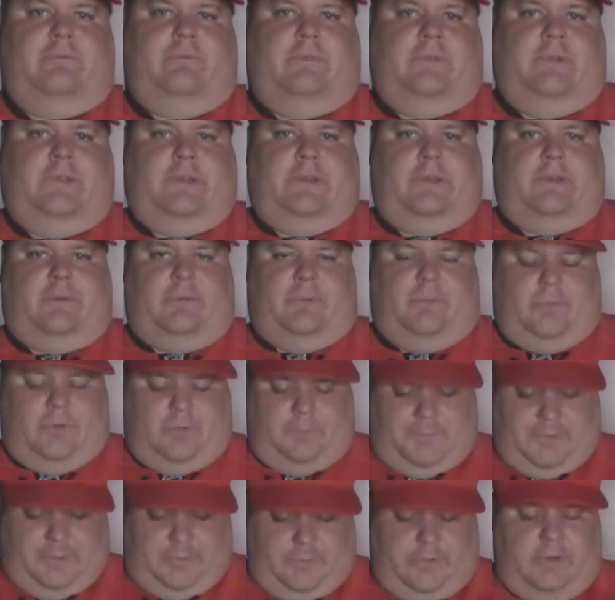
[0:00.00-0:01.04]
Calgary
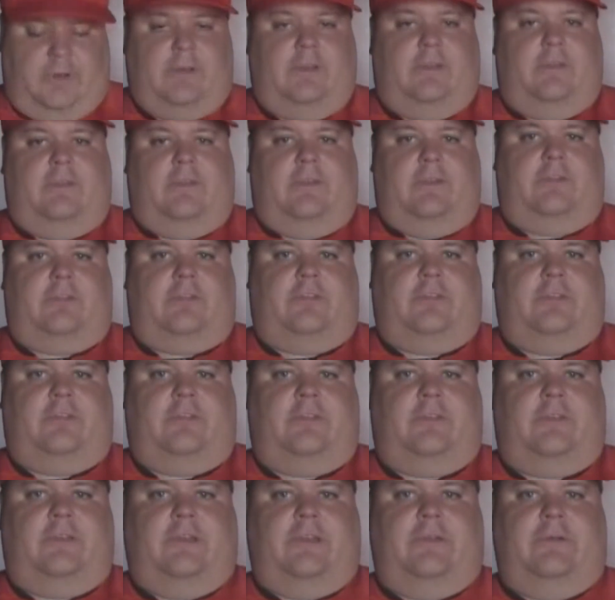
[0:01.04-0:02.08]
won't be wearing
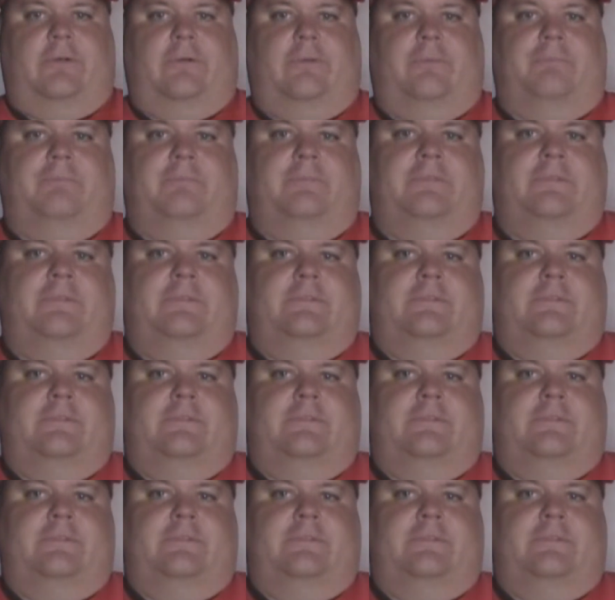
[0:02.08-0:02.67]
this at home.